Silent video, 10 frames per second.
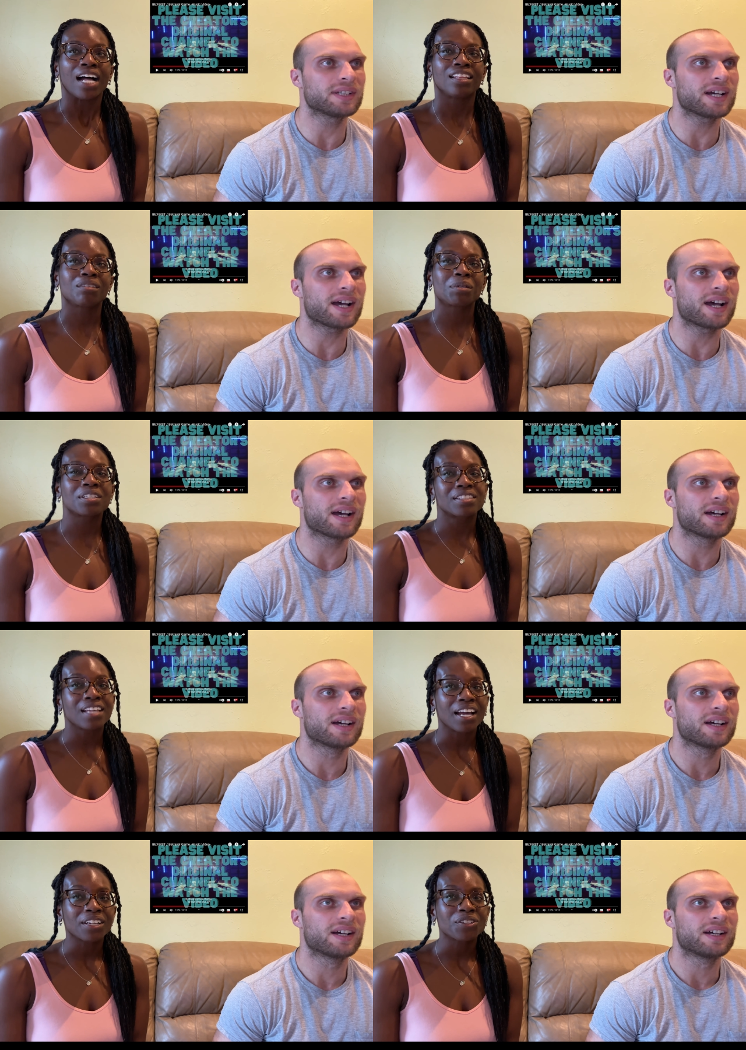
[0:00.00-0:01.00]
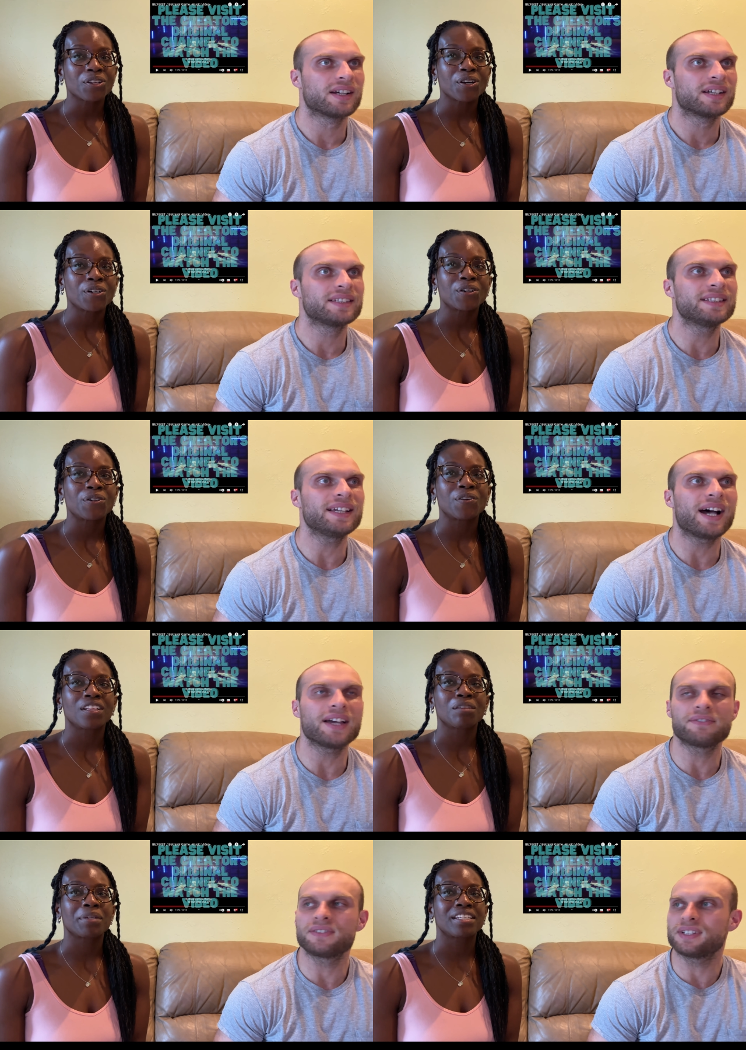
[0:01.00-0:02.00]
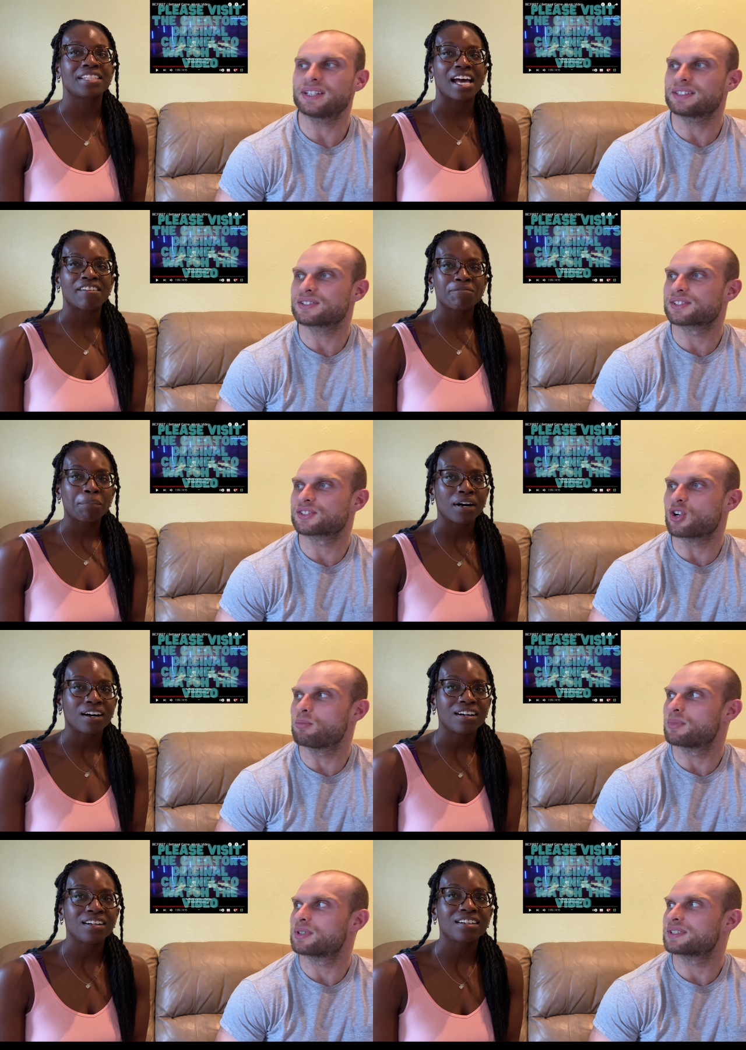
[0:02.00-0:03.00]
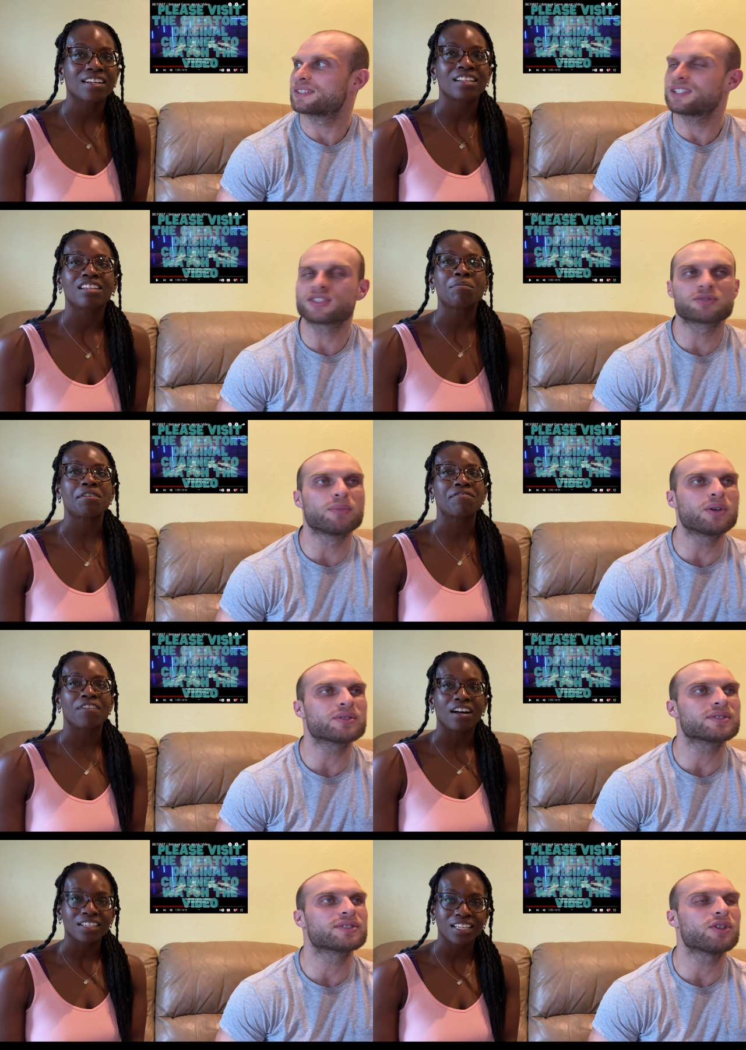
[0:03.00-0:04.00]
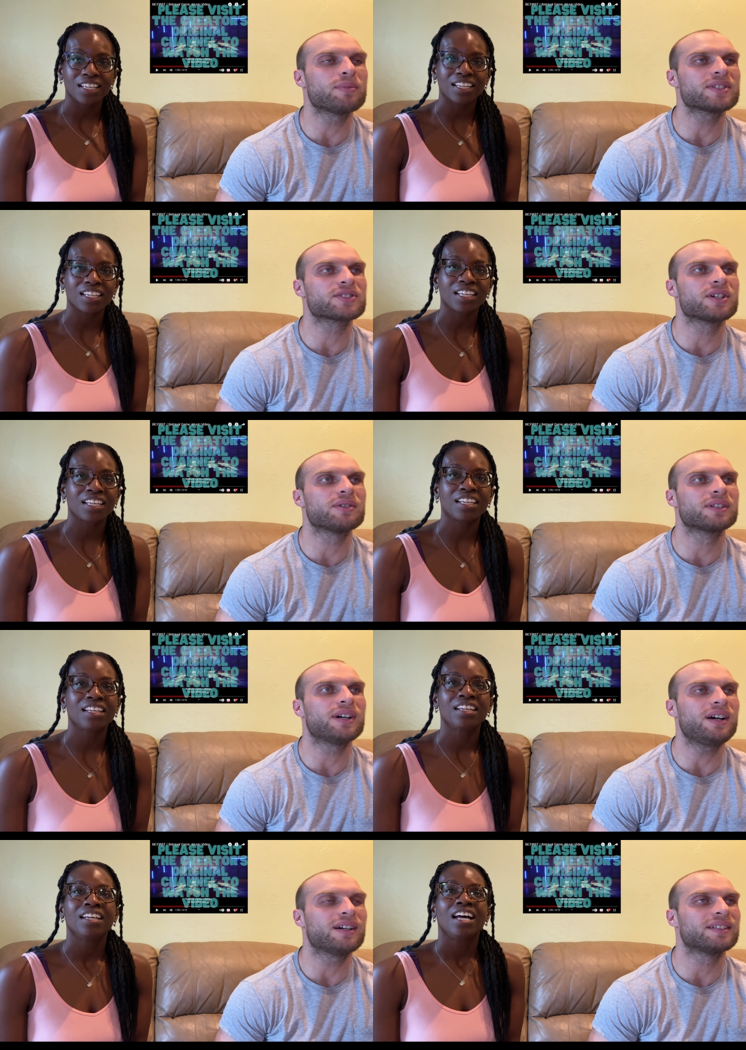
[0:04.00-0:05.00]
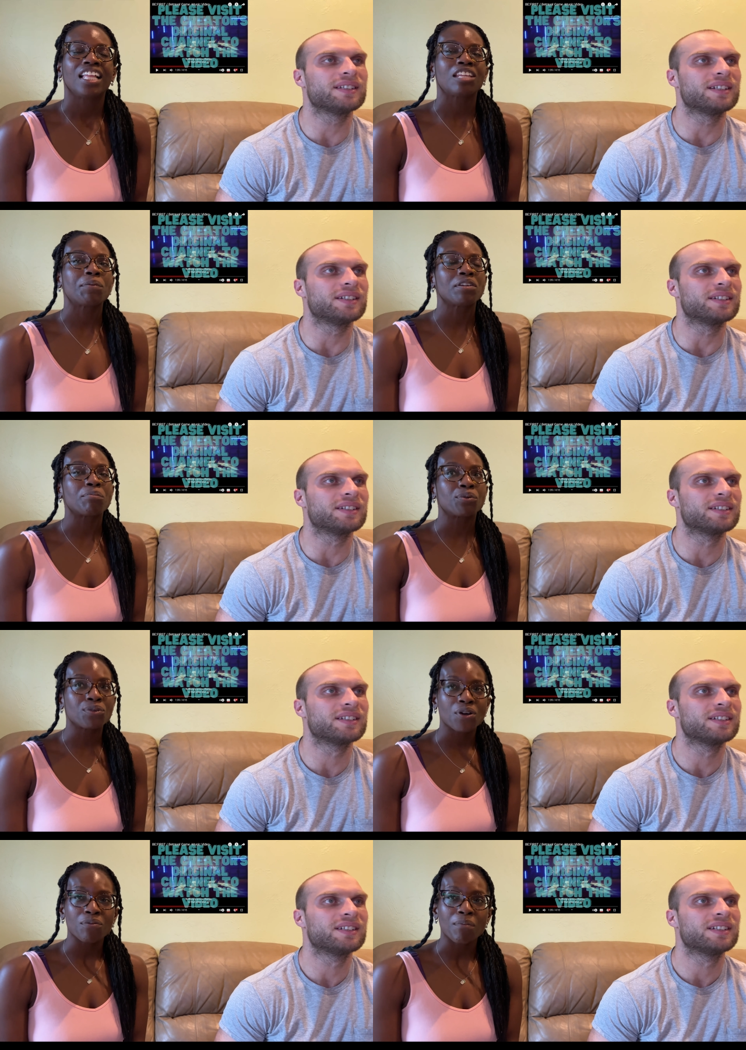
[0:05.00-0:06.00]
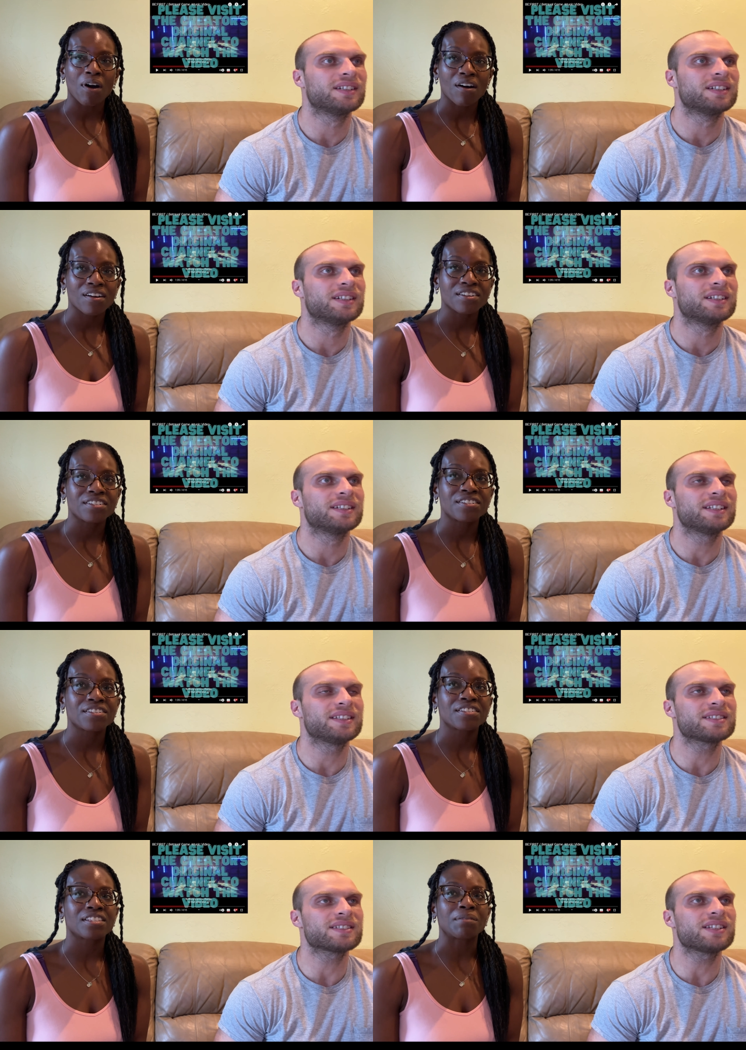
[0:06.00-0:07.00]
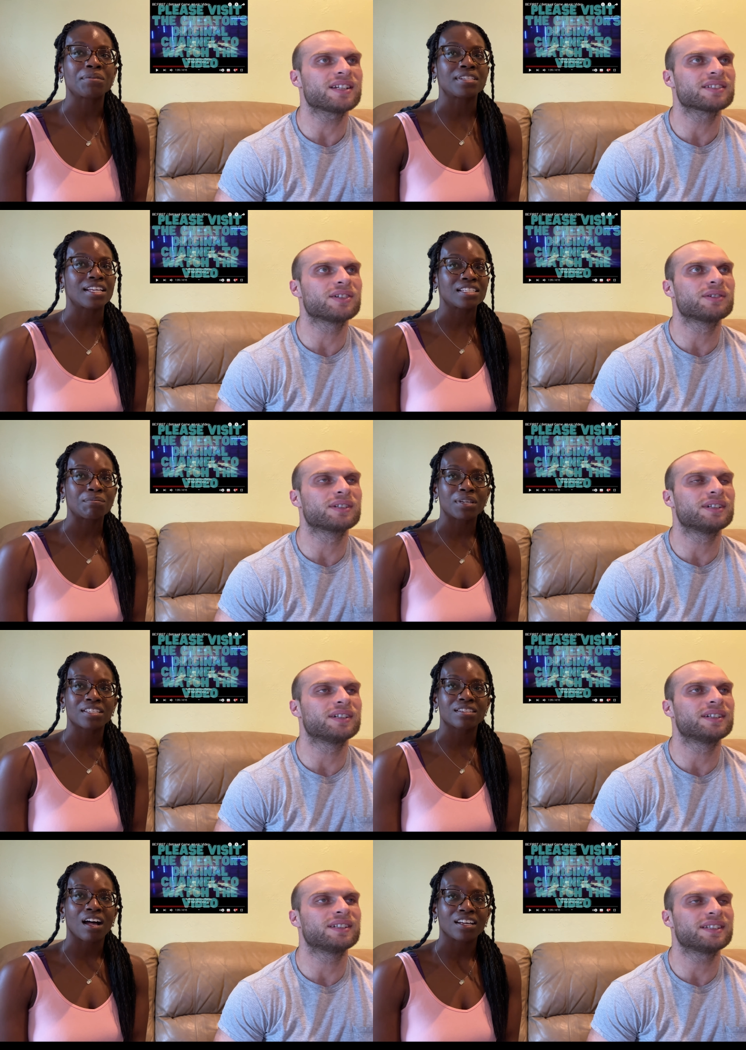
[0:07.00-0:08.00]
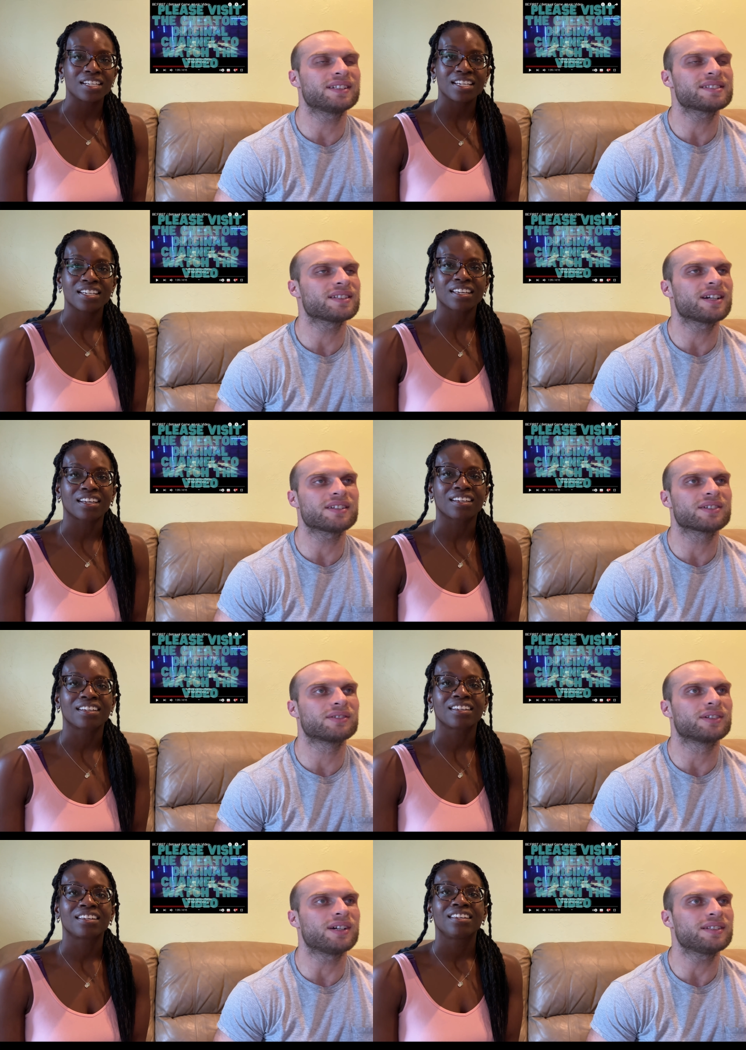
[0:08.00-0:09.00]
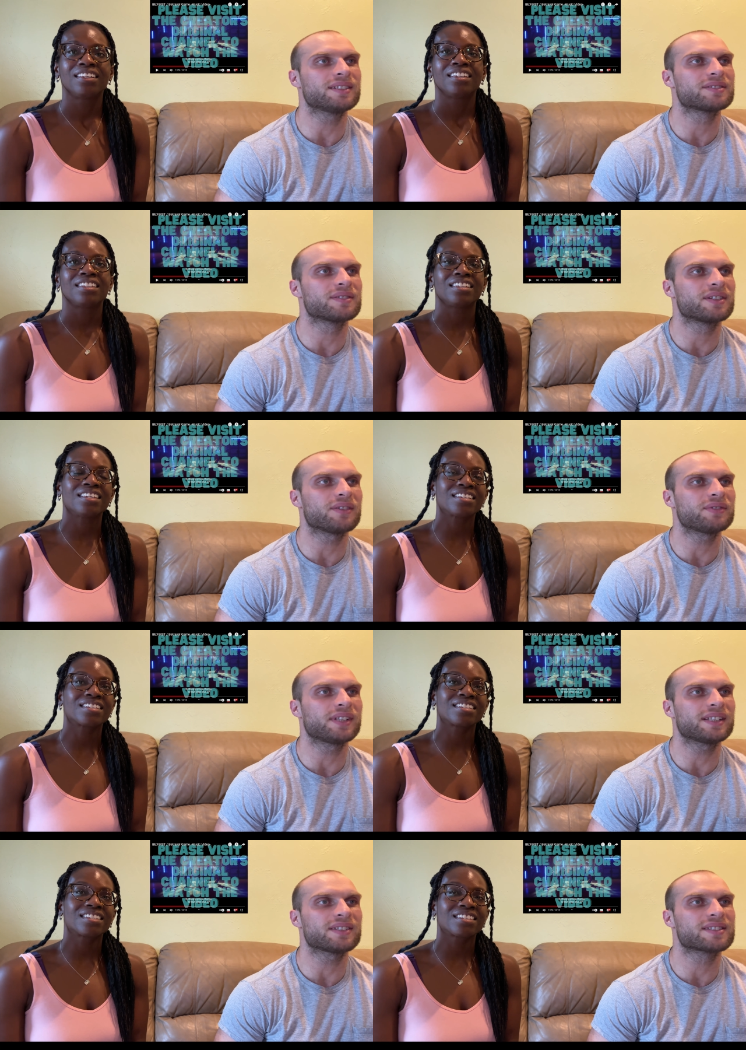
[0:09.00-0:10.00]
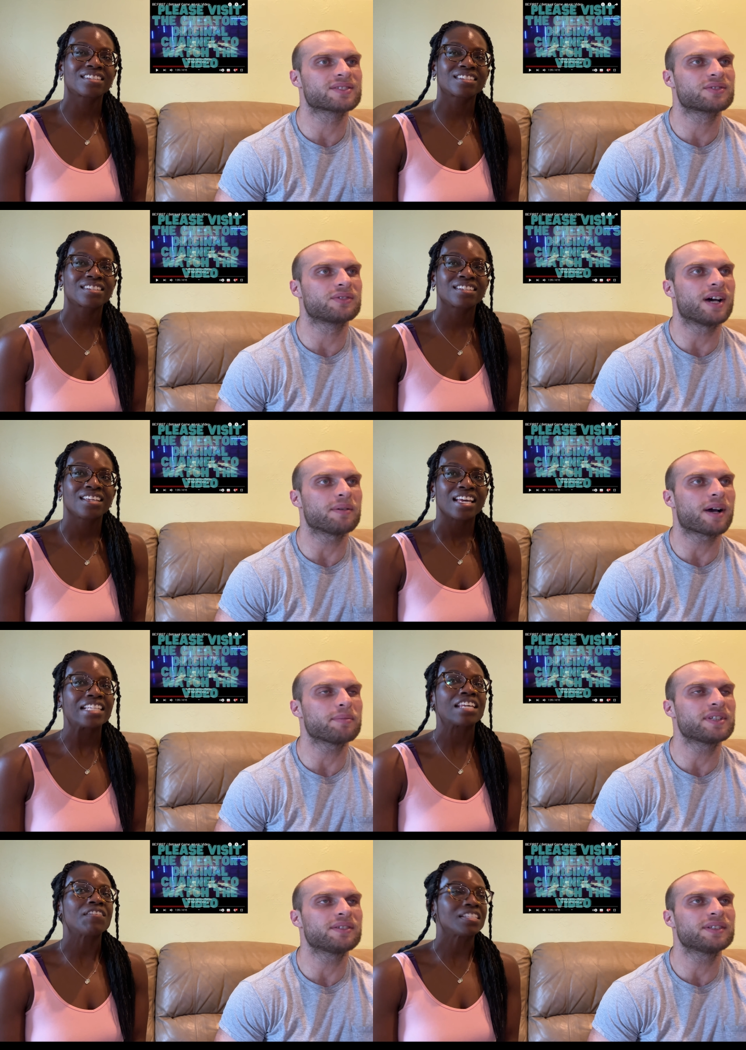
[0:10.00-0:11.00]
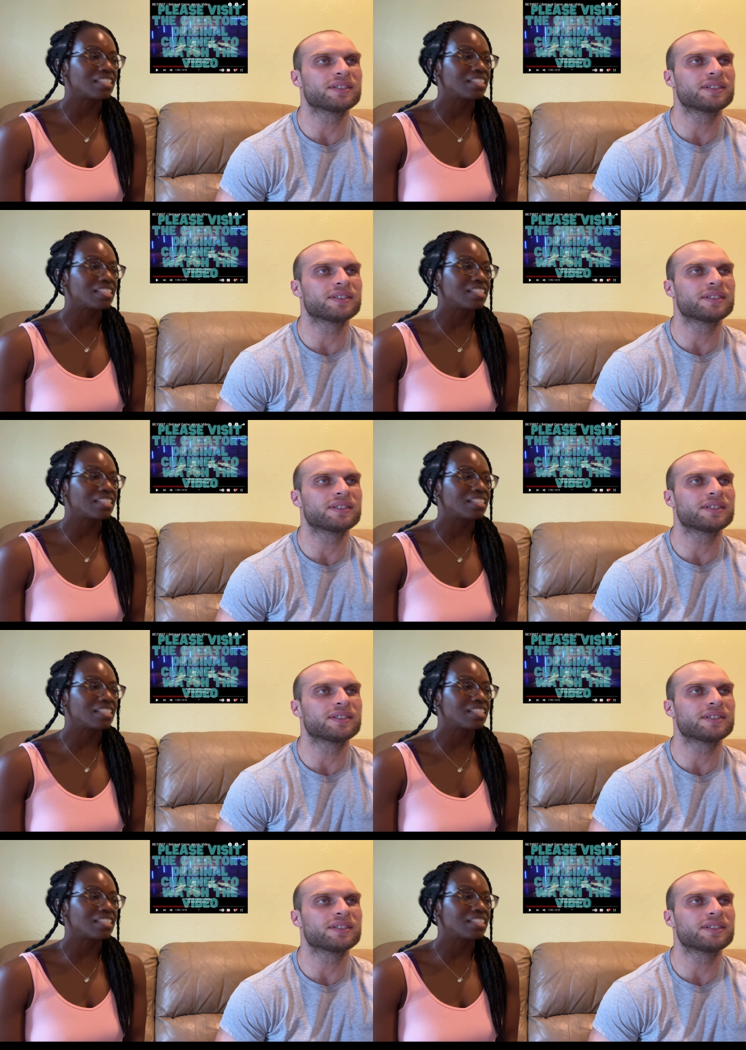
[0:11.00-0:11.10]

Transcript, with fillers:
Speaker 1: a little bit of techno. Yeah, I feel like there's so punk, there's mo- so much going on. There. A little bit
Speaker 2: of Bruno Mars. Yeah, there's a lot going on. There's
Speaker 1: a lot of going on in this video. Yes. I feel like there's. I, am hearing